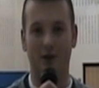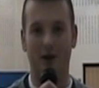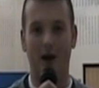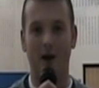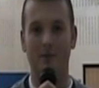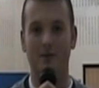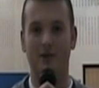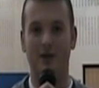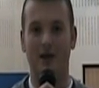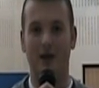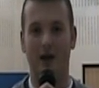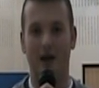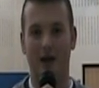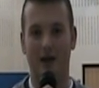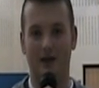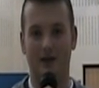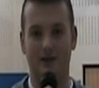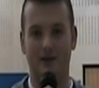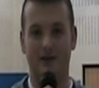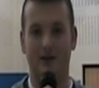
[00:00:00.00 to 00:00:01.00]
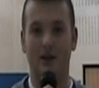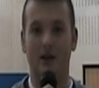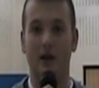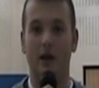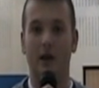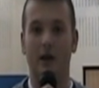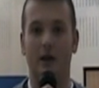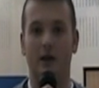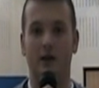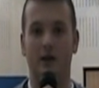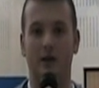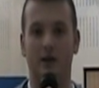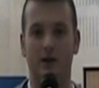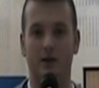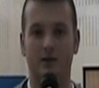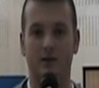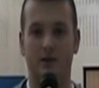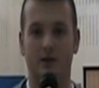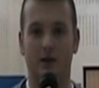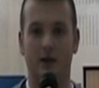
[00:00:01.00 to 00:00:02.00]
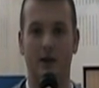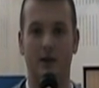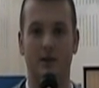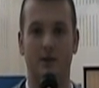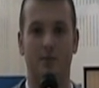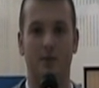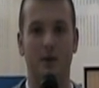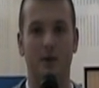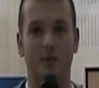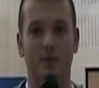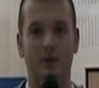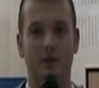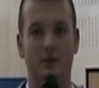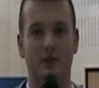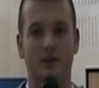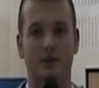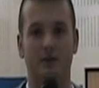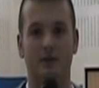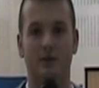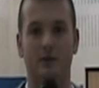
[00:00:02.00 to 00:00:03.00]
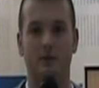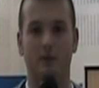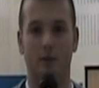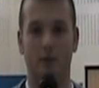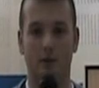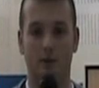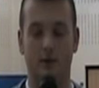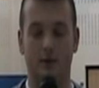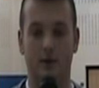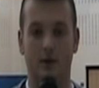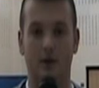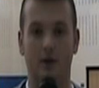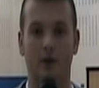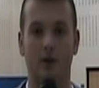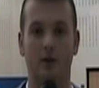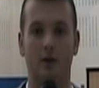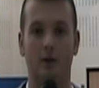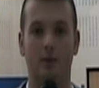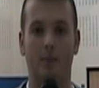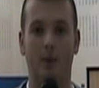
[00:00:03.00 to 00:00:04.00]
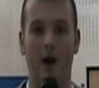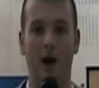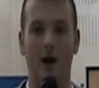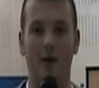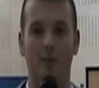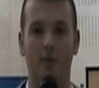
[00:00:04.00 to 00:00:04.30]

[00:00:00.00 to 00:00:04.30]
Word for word: I'm Jake Atkins, and here's the latest PPTV Sports. The Pirate